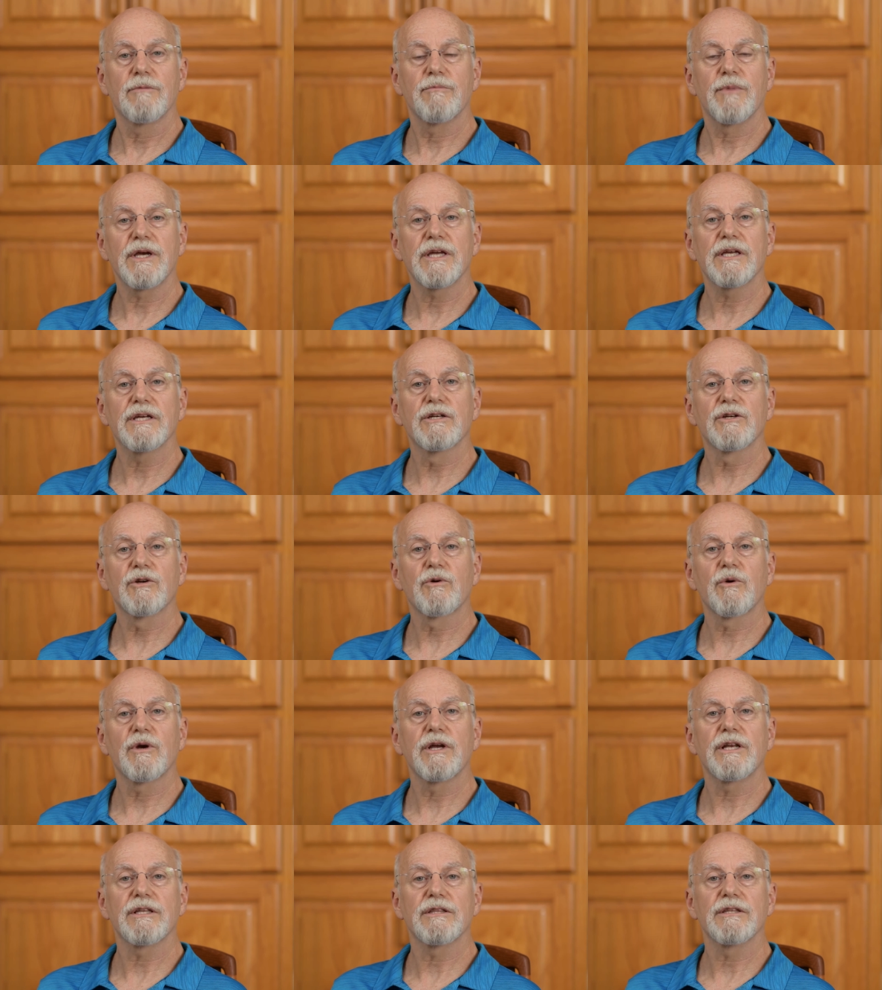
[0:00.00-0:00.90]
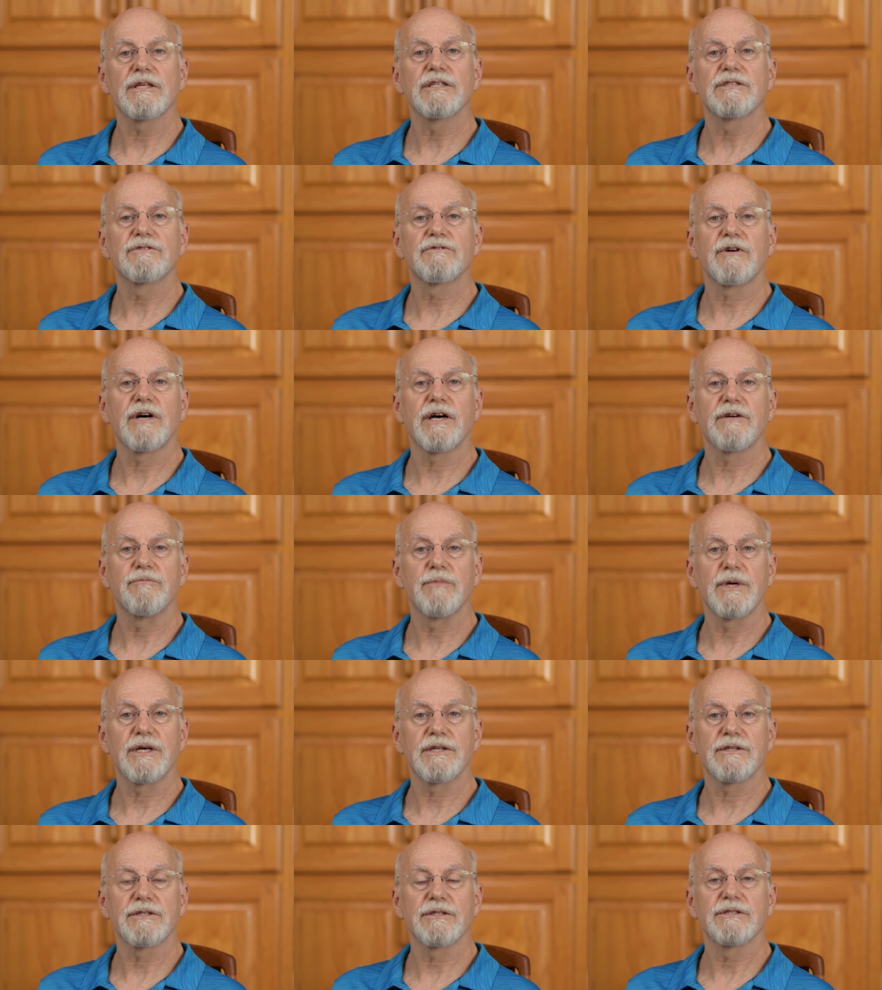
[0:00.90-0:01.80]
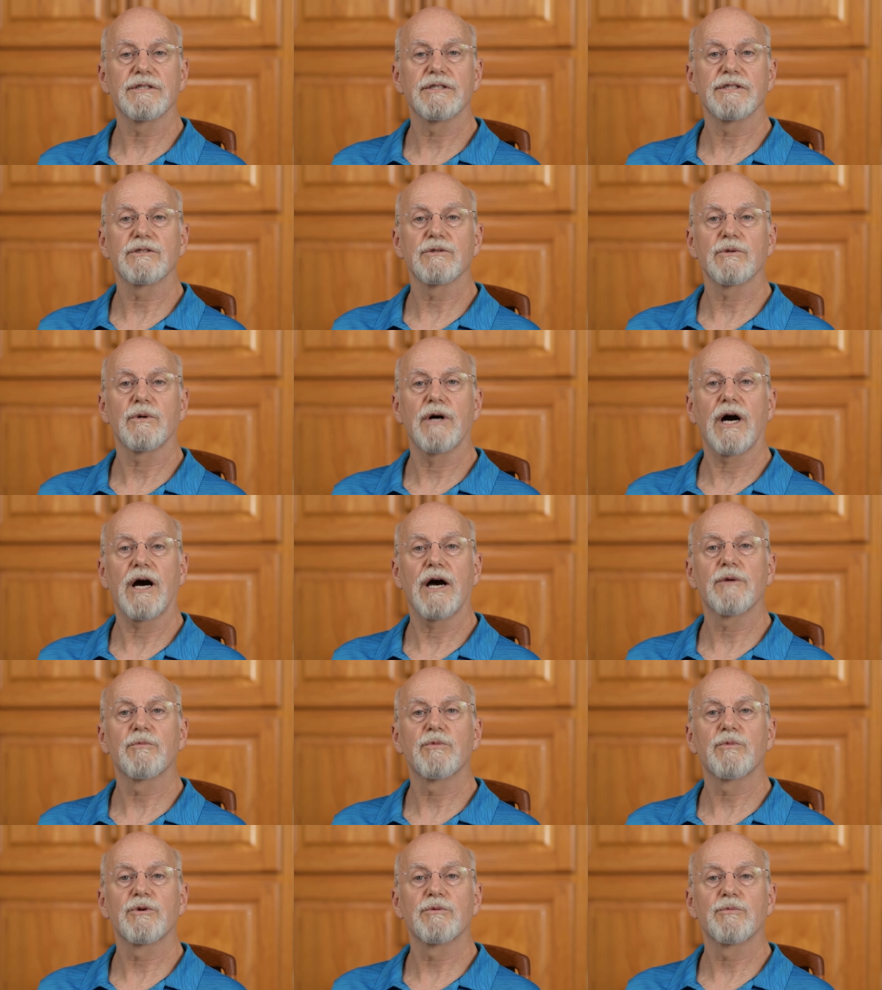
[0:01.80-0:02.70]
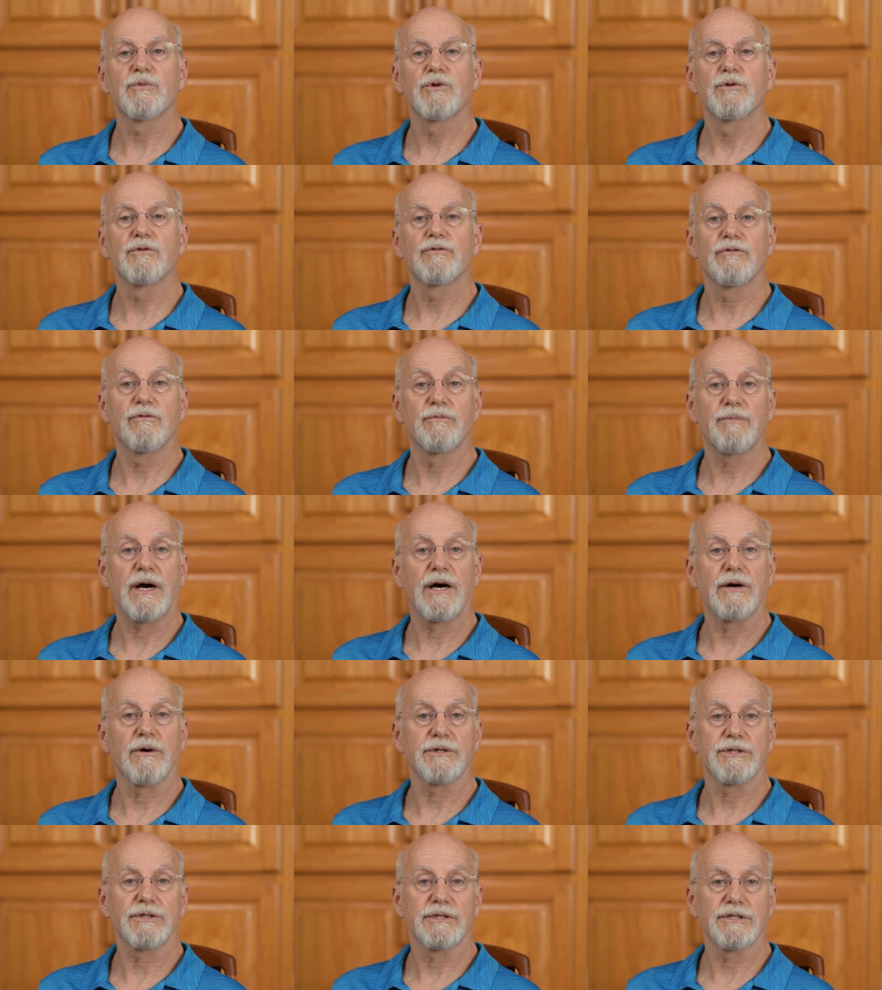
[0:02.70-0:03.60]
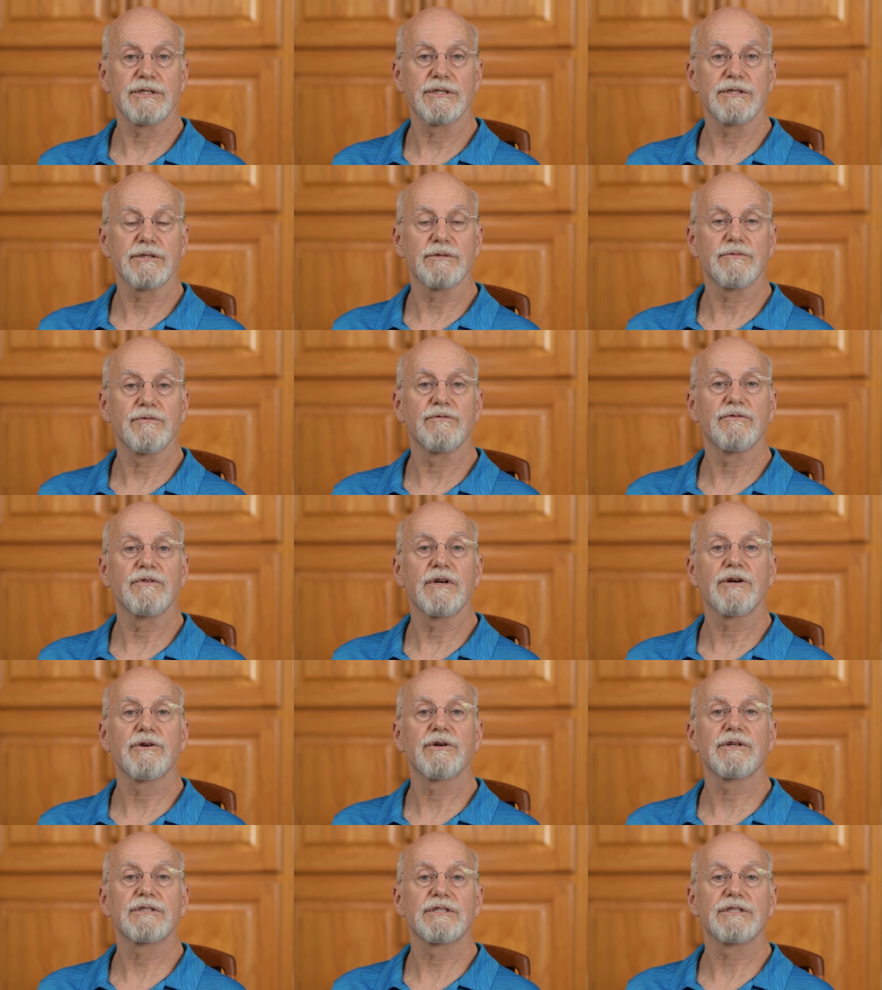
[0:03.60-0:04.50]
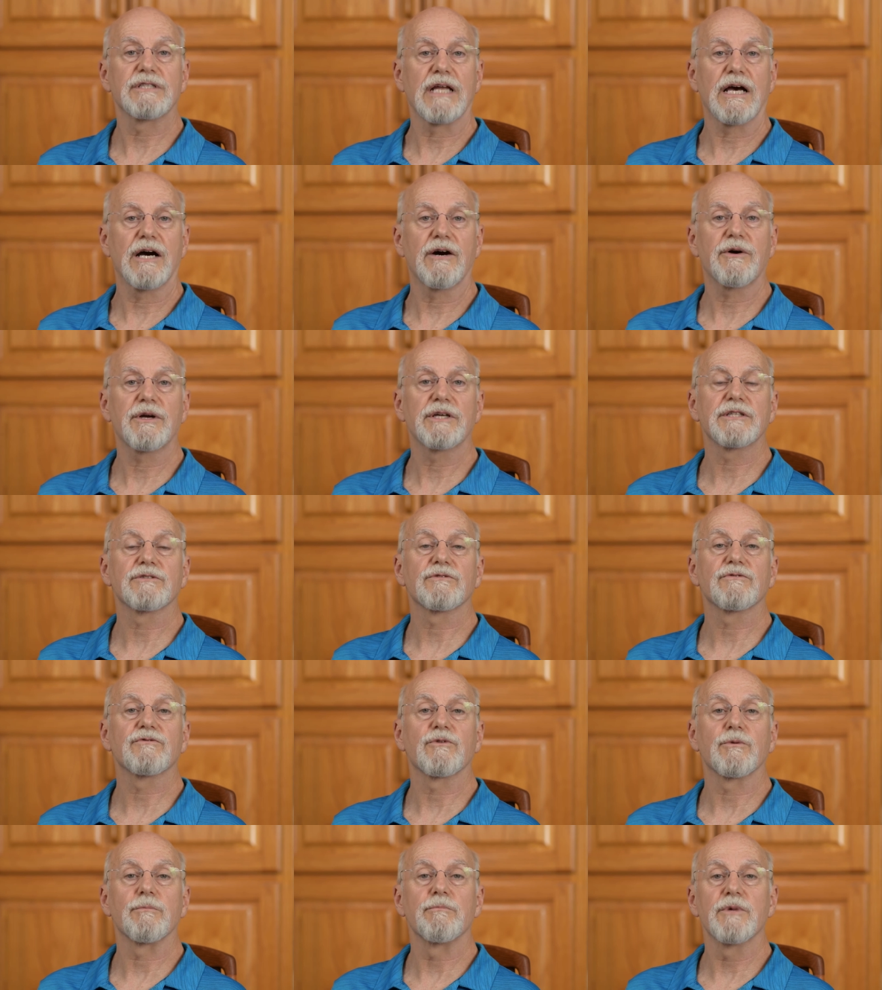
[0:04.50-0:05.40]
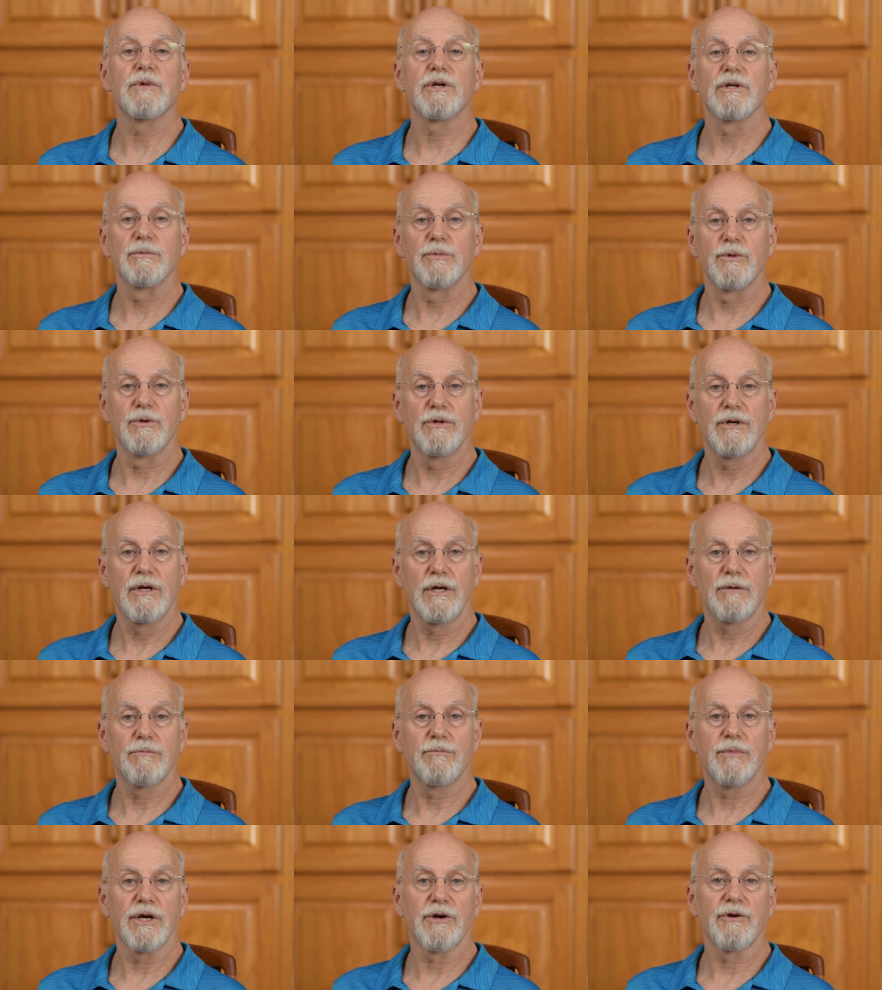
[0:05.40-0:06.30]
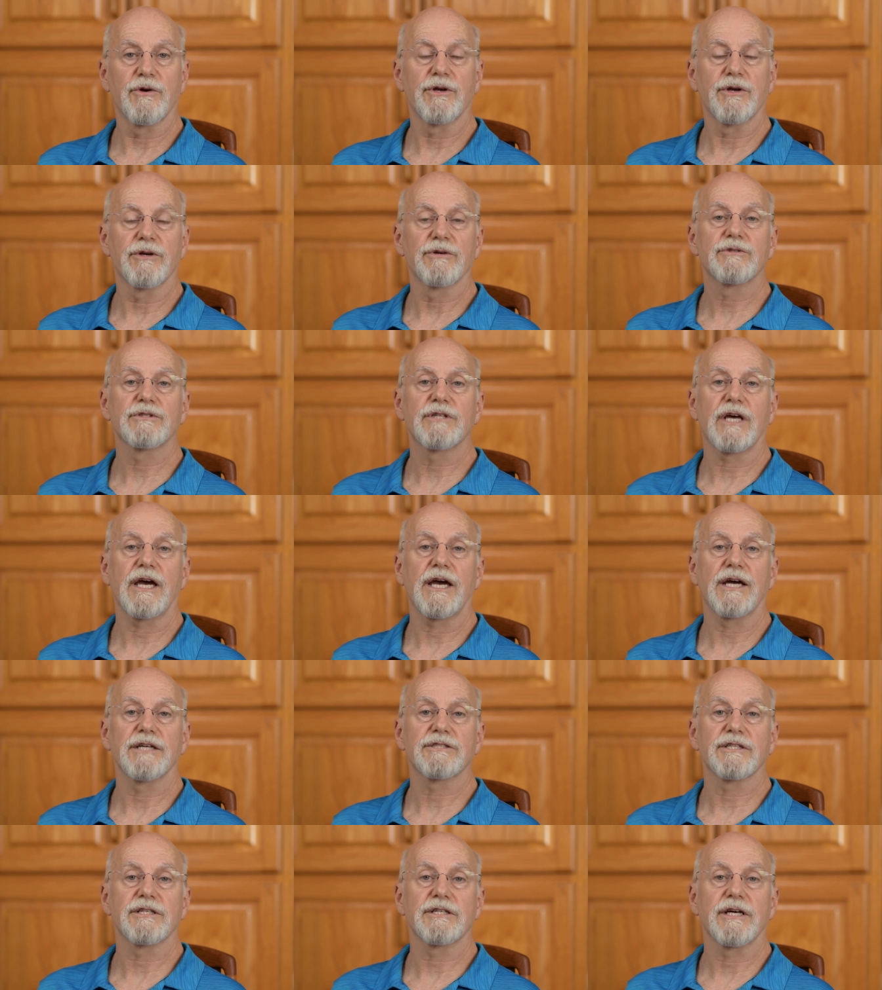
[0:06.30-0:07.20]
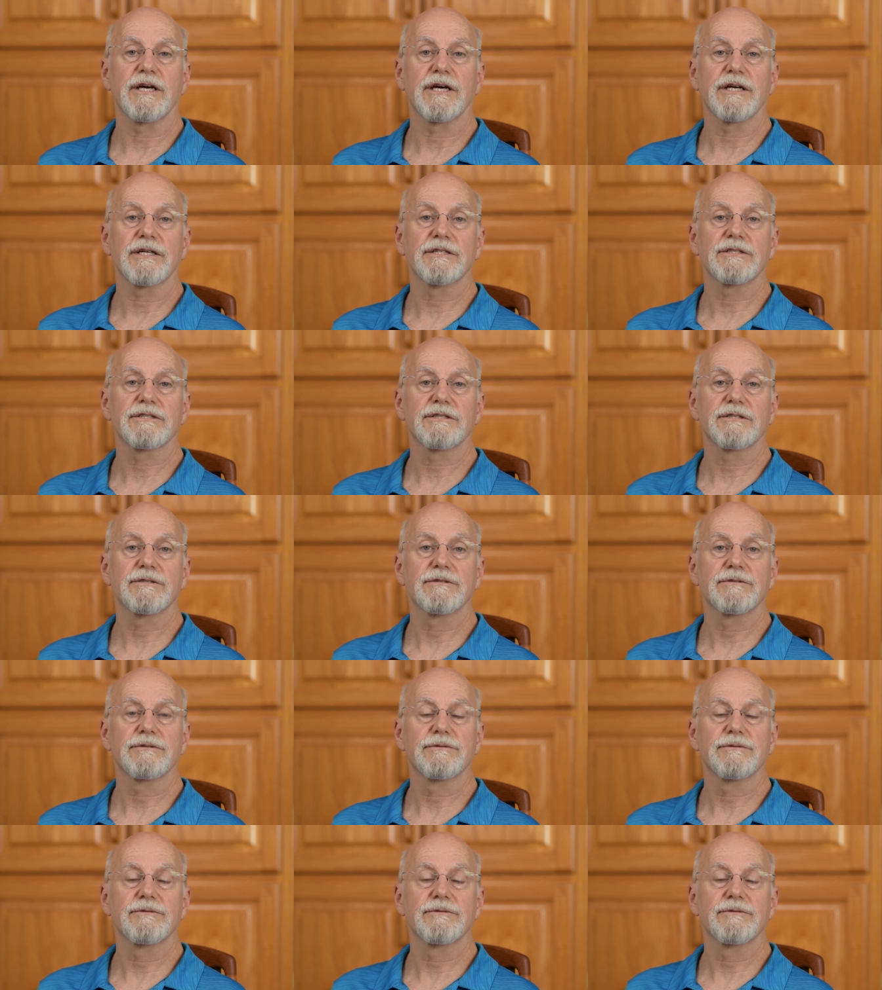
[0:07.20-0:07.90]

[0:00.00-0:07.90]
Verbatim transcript: By integrating these five methods into a hybrid proof of power system, Varus now has a formidable barrier to hash attacks.